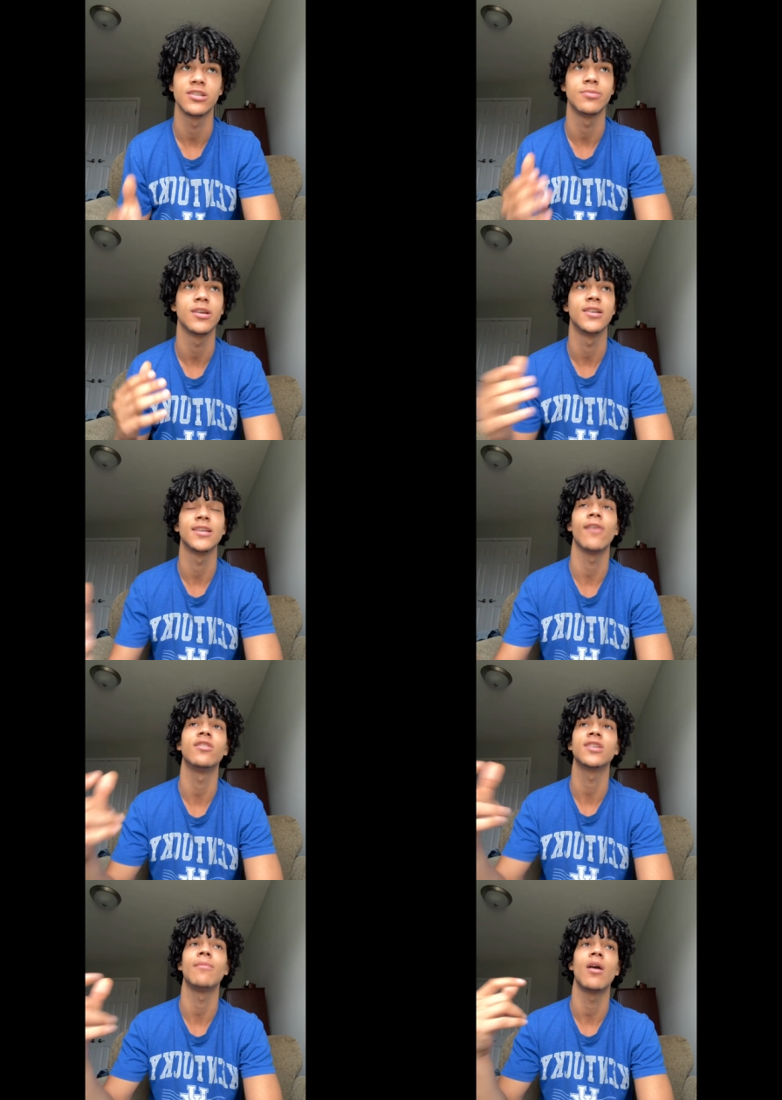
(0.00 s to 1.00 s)
is because every
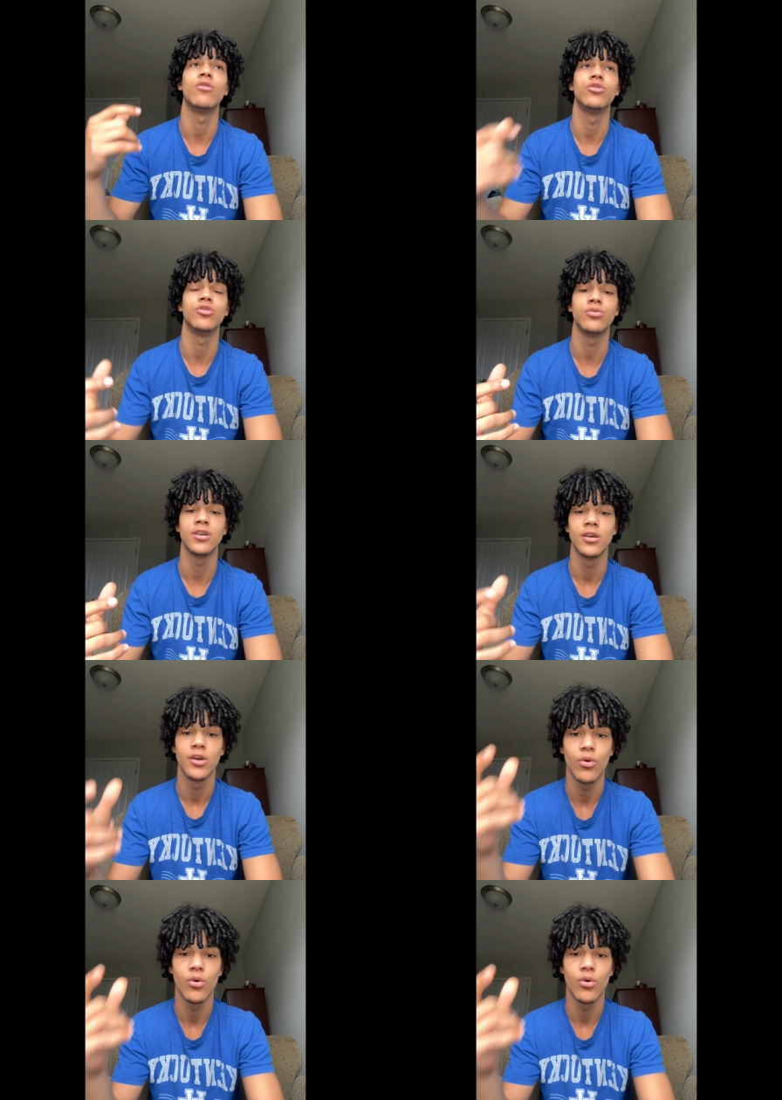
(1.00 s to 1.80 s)
time I would do it,